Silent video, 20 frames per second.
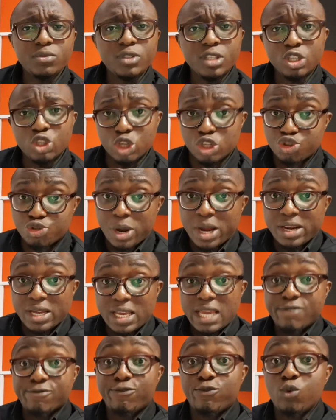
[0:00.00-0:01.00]
You're trying to
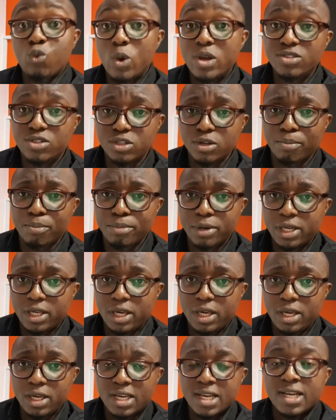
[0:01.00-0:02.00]
influence
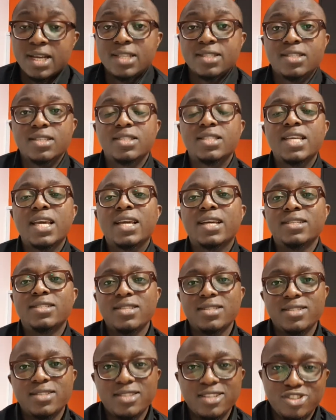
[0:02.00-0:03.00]
somebody to take a
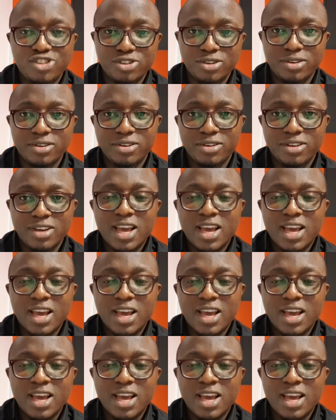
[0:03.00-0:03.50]
decision.